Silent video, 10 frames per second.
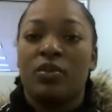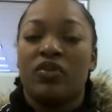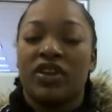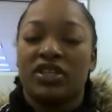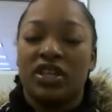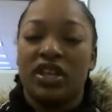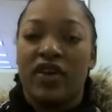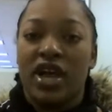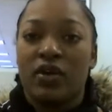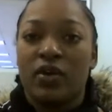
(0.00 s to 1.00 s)
Professionally
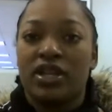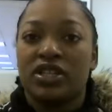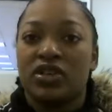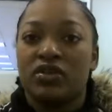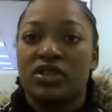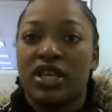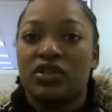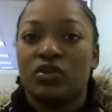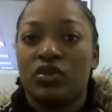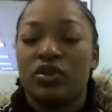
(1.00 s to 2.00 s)
evaluate to use that
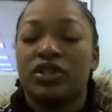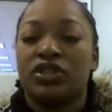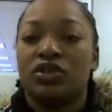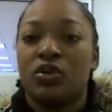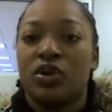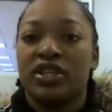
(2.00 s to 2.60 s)
towards your